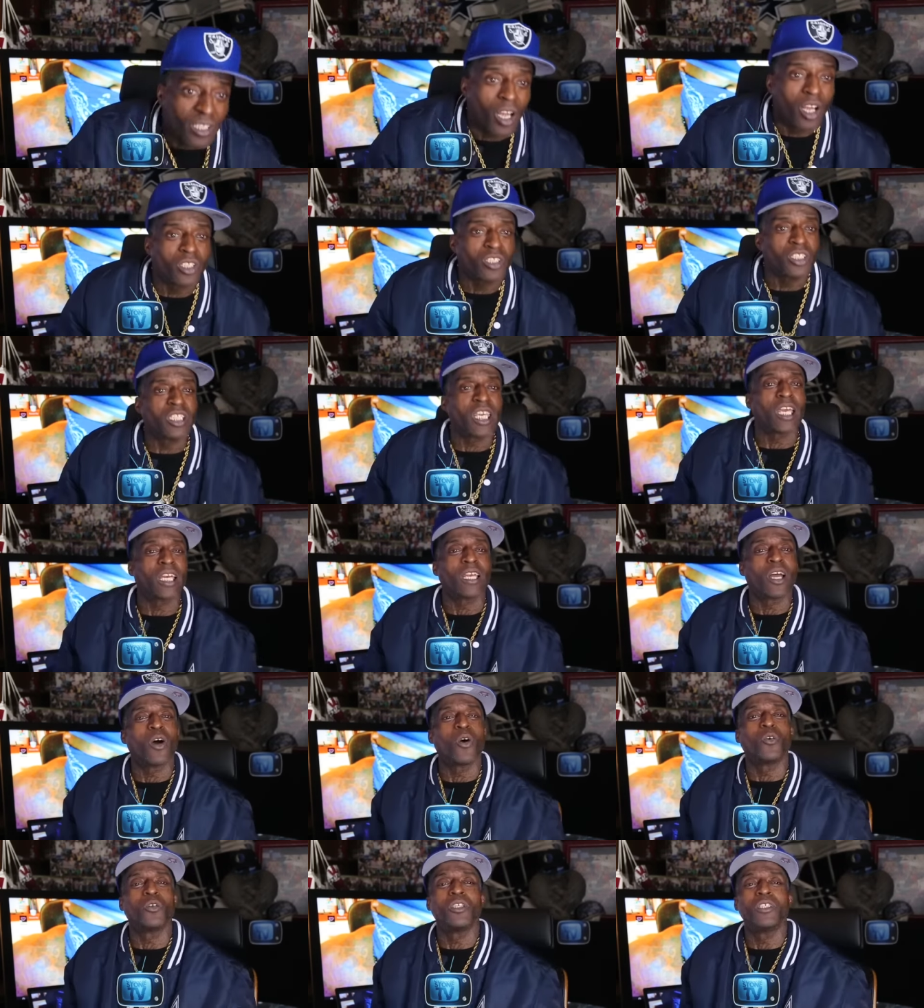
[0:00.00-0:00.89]
a check
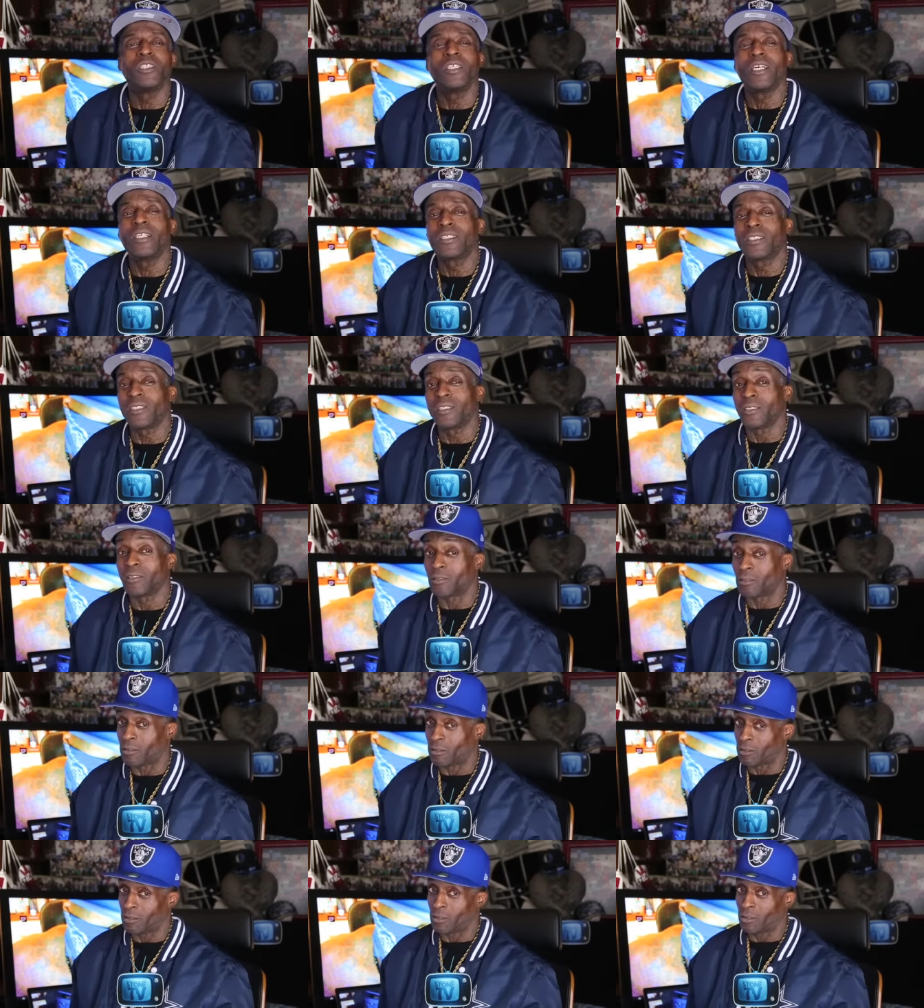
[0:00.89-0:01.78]
on or nothing.
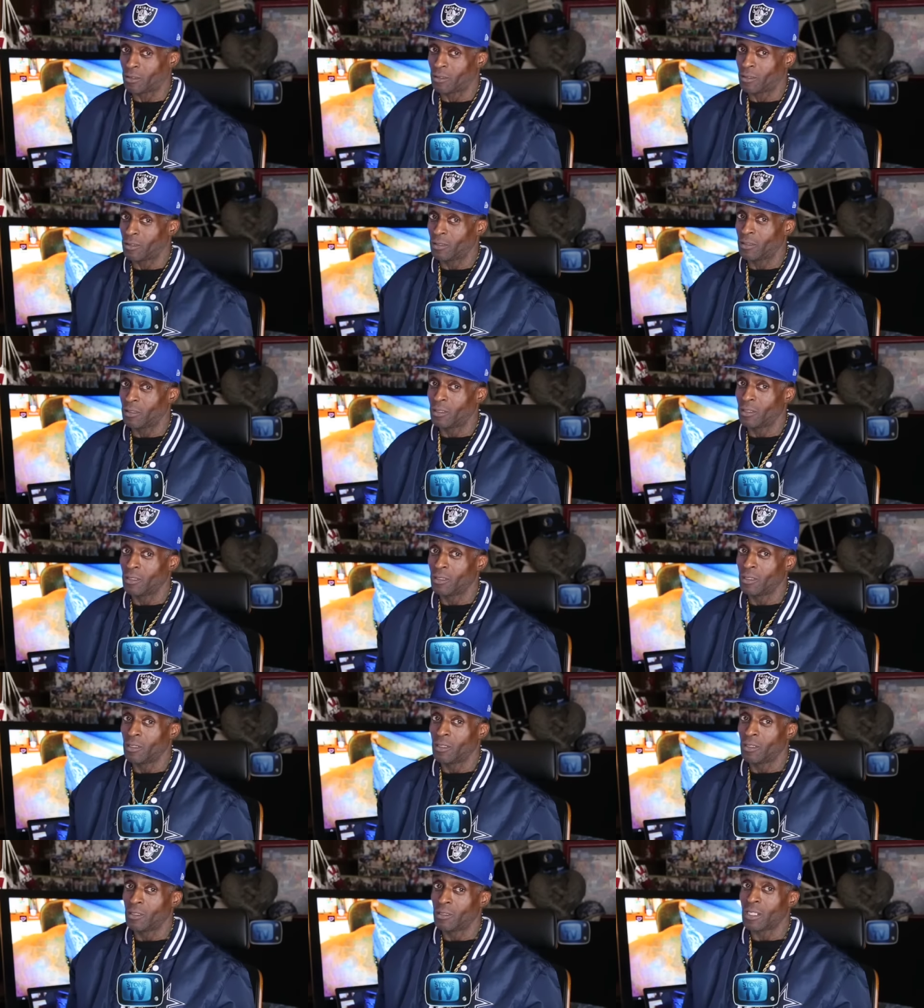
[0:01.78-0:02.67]

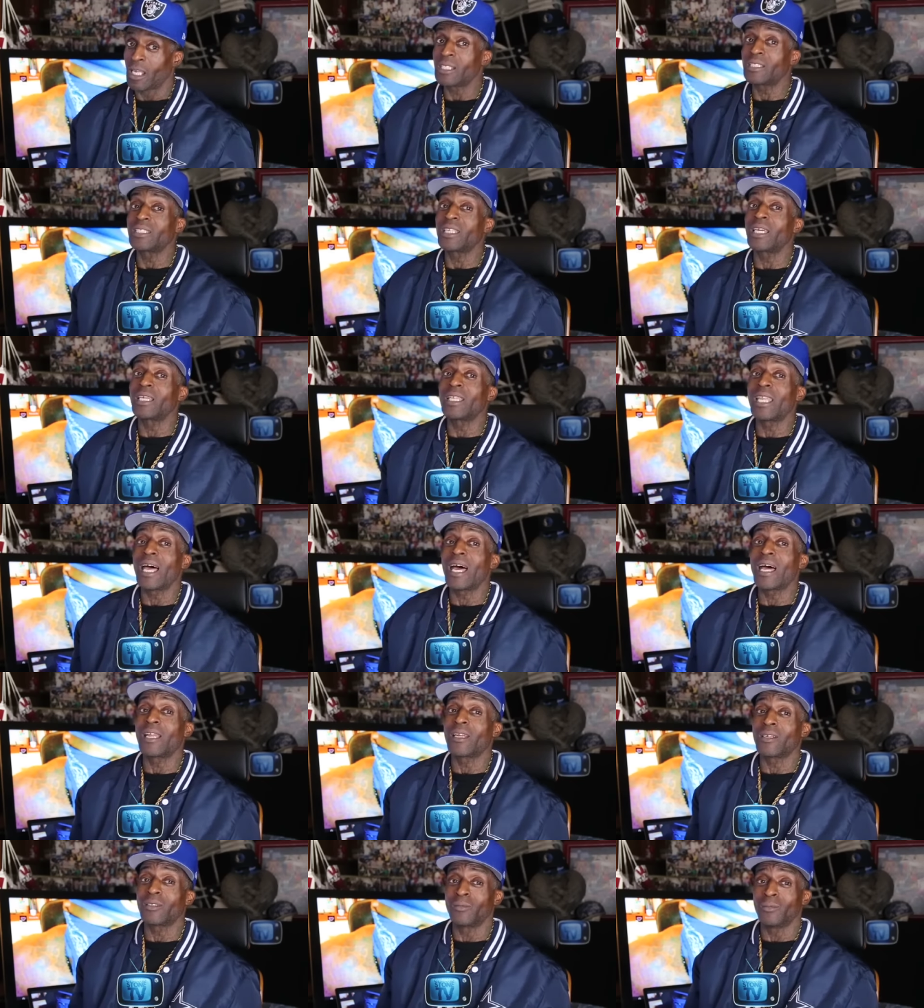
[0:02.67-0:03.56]
That said a
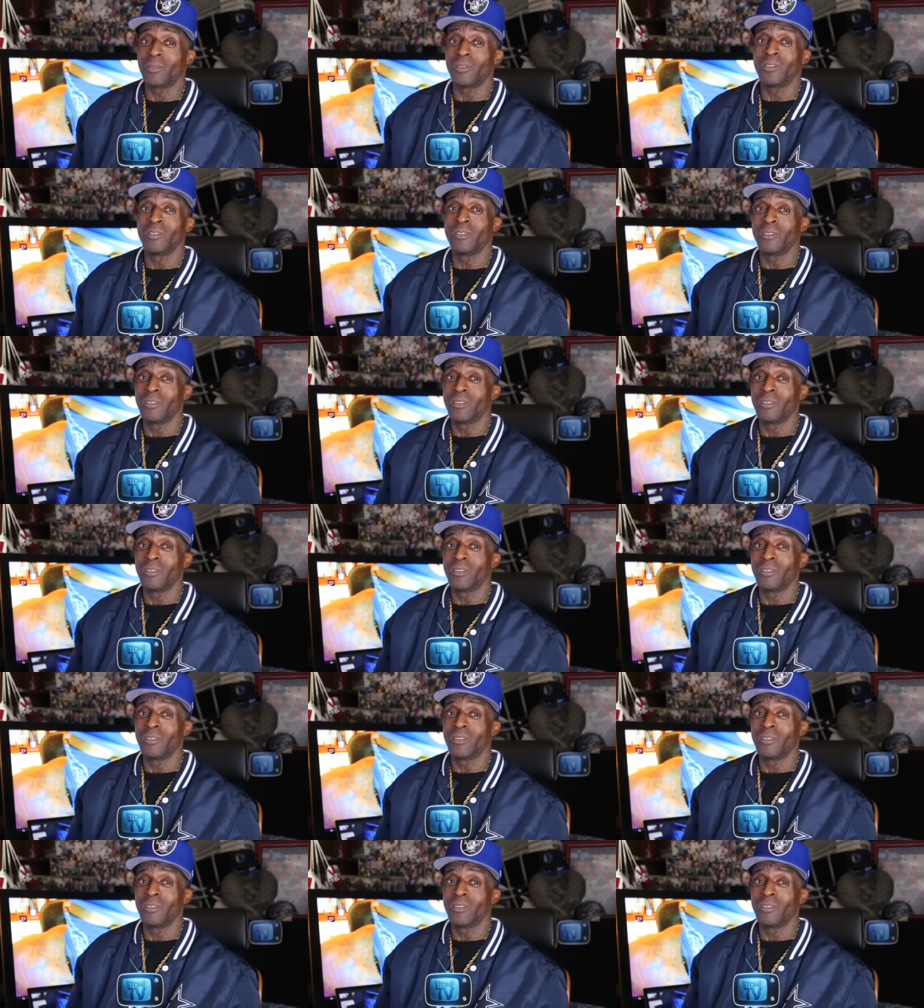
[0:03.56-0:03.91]
lot, homie.